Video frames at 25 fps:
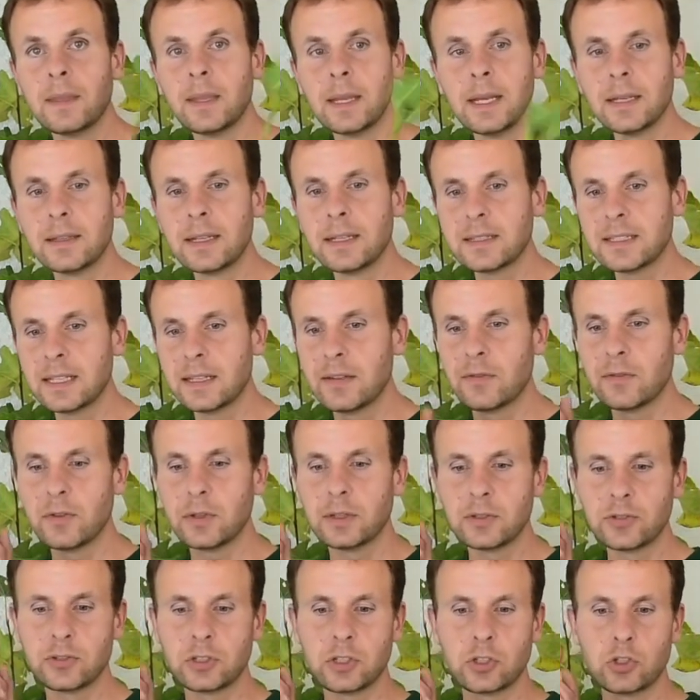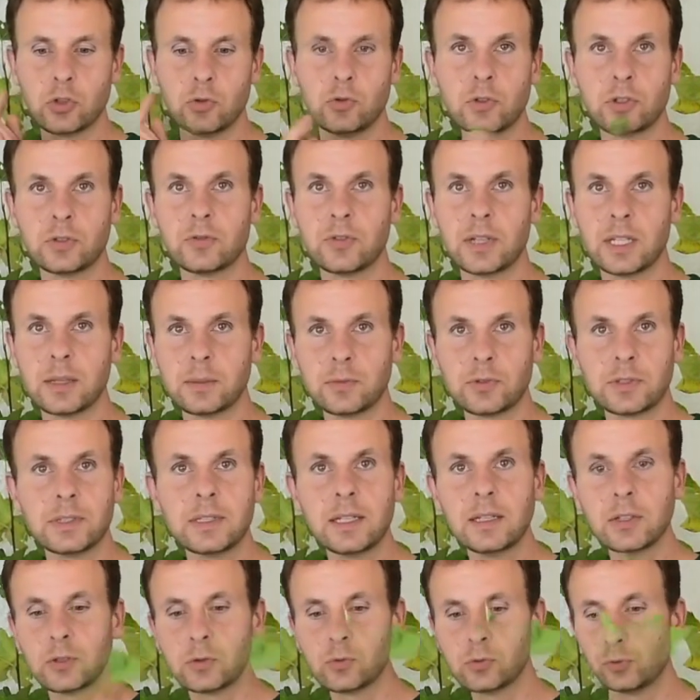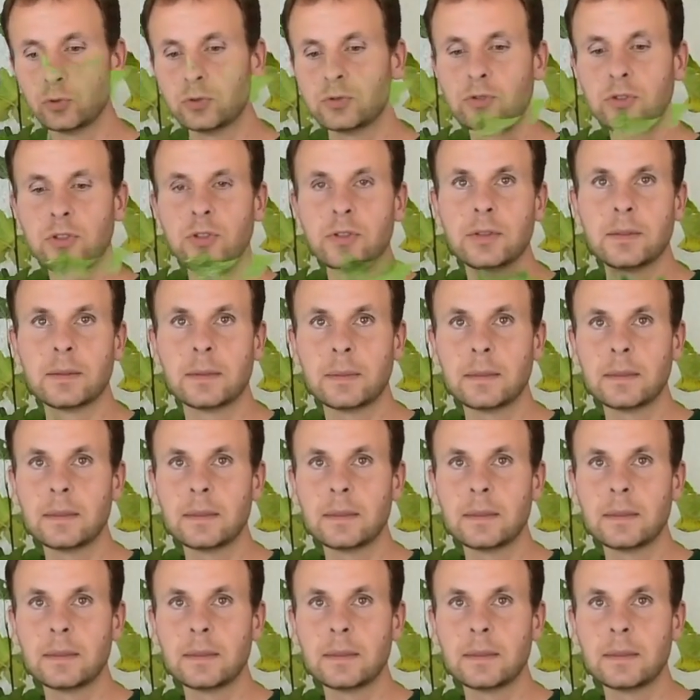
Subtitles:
As I said, first the shoot develops, then the roots.